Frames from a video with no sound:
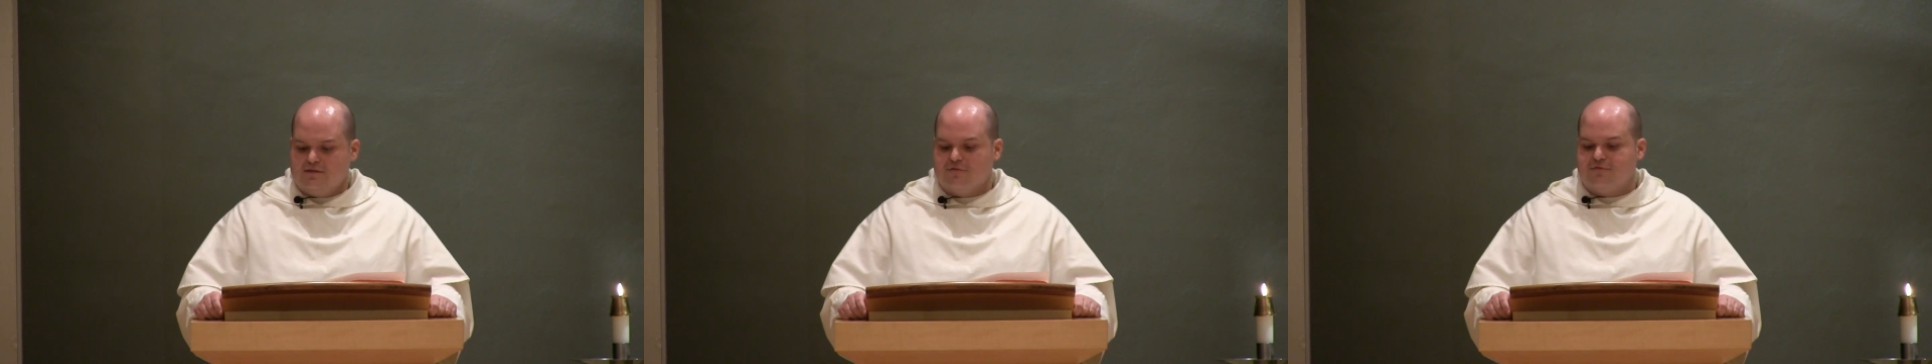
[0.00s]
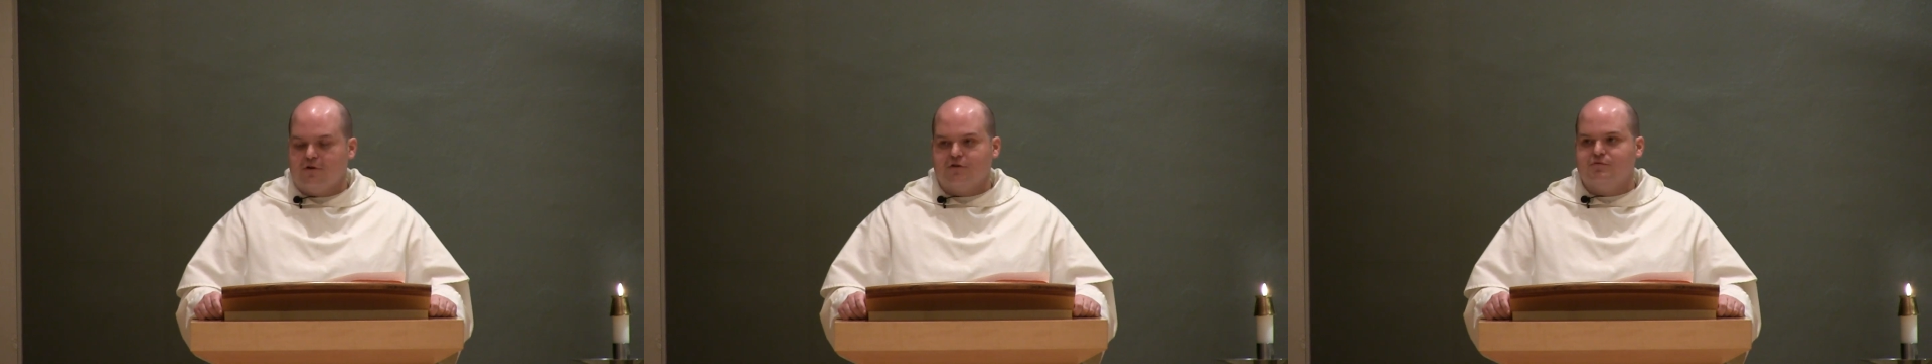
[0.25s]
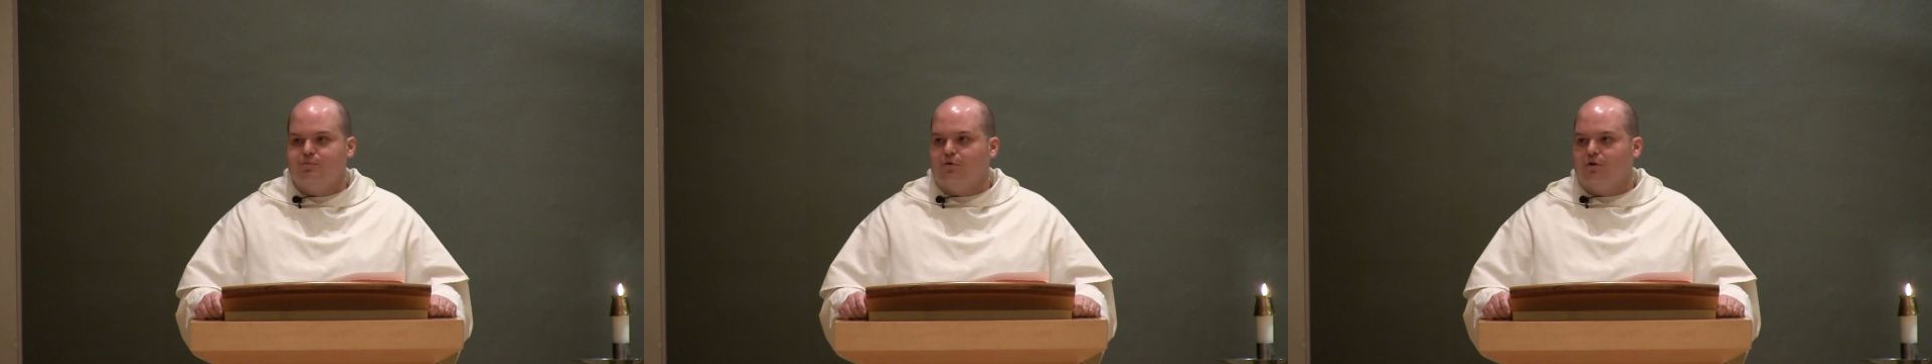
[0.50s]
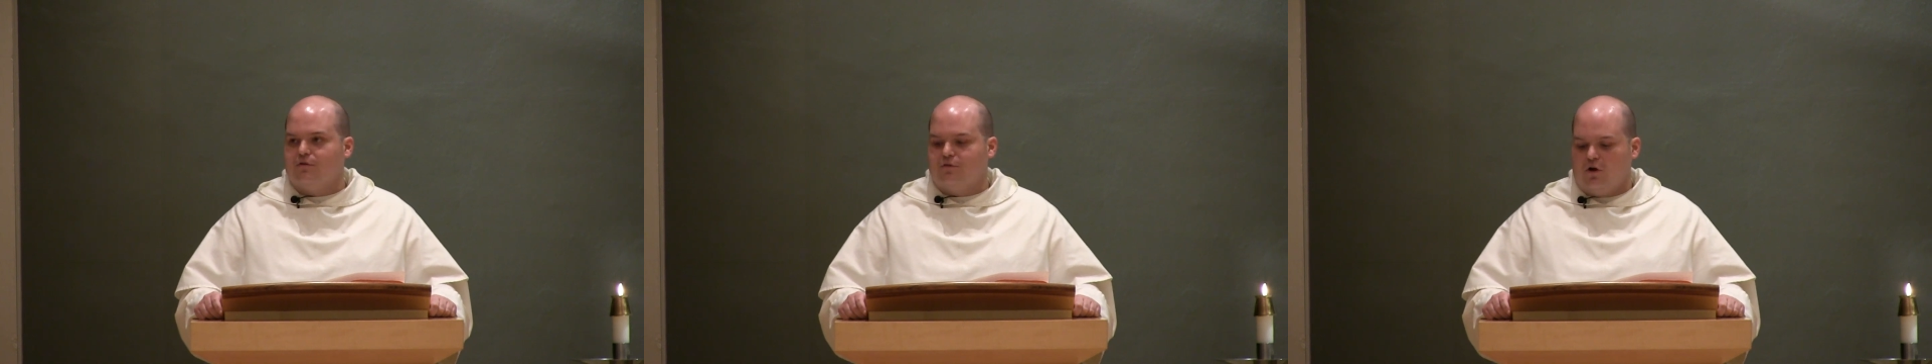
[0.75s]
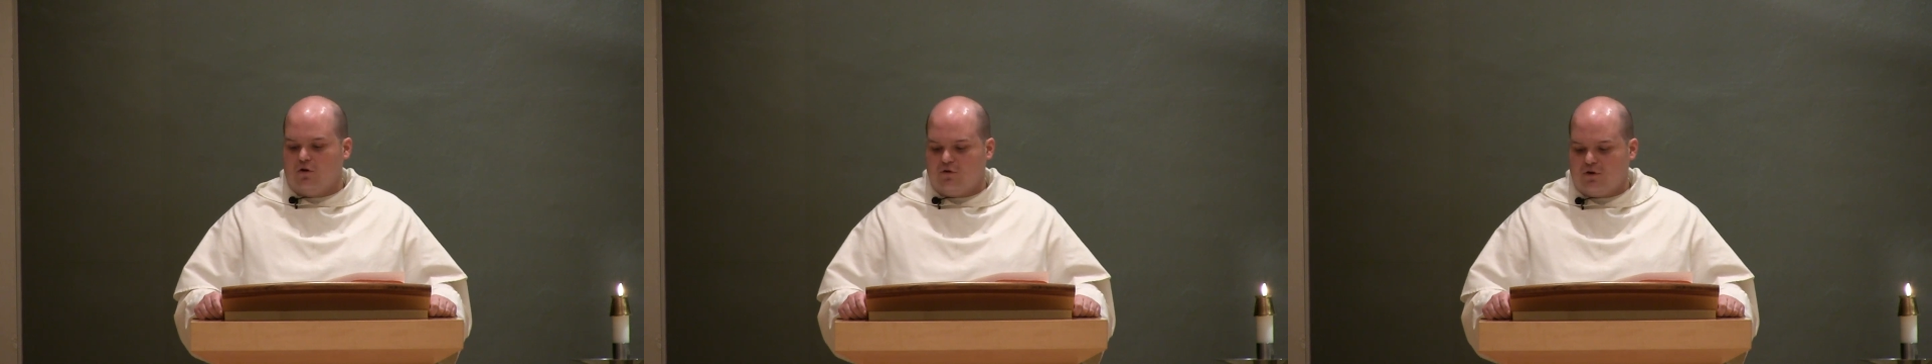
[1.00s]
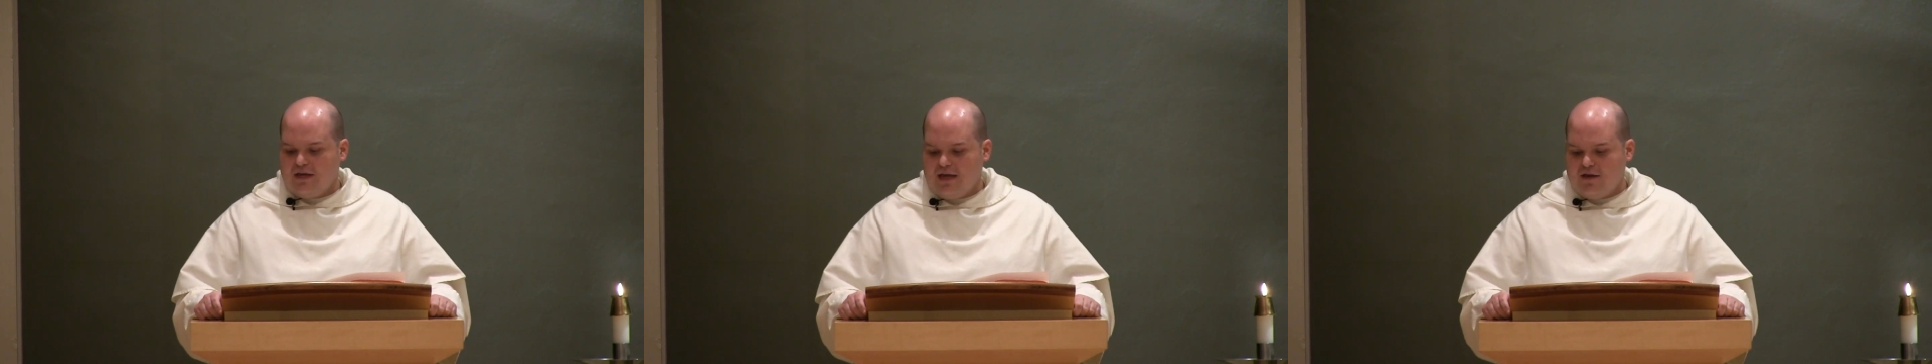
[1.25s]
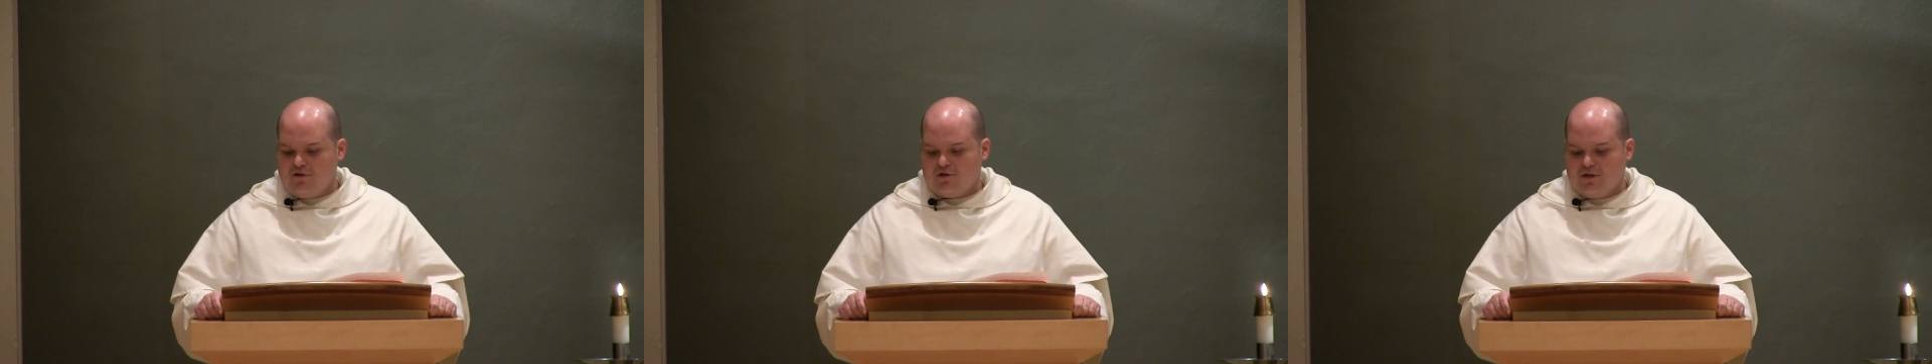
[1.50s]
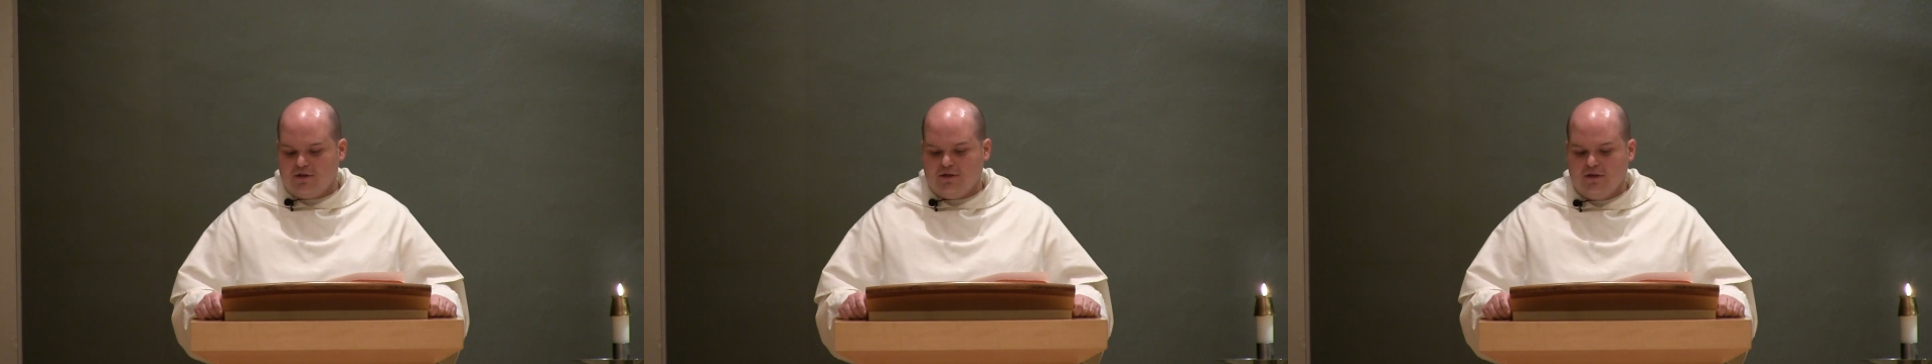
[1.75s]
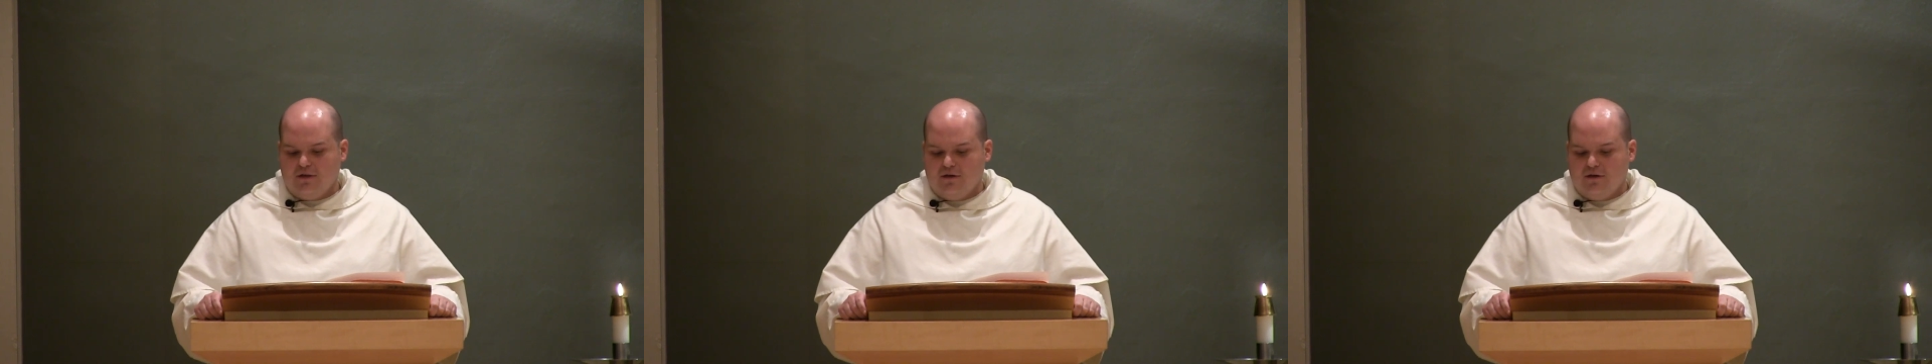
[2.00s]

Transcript: the firstborn of all creation,